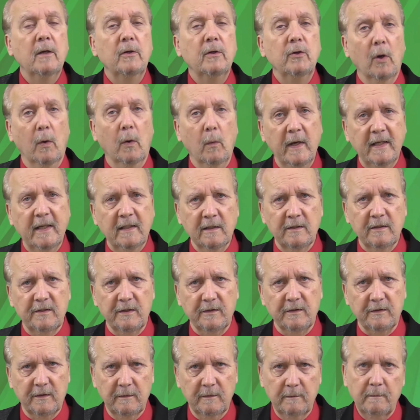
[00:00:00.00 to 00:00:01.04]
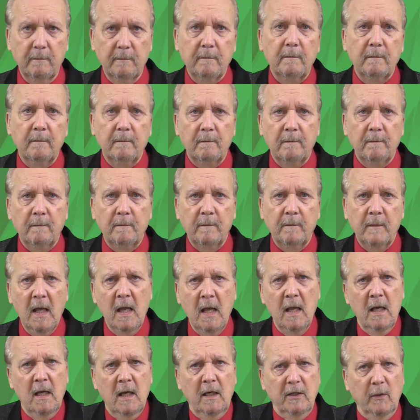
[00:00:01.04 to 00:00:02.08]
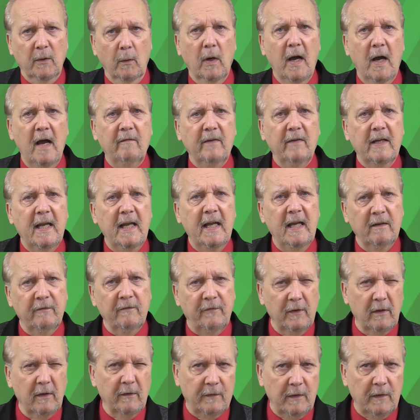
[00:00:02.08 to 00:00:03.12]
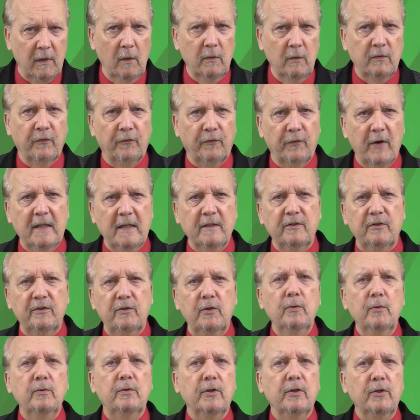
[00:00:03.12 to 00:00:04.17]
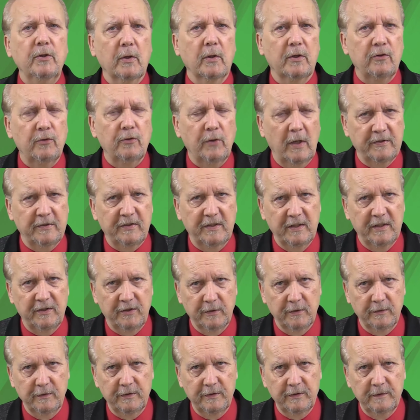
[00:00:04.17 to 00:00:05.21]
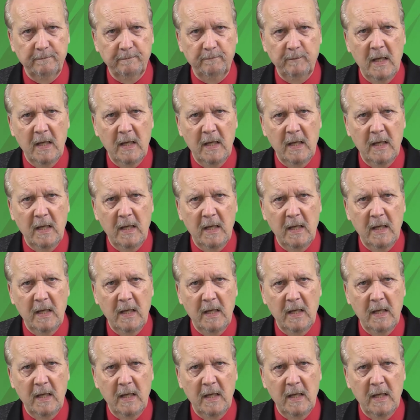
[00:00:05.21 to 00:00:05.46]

Your weaknesses. You will have a handful of close friends due to your trust issues.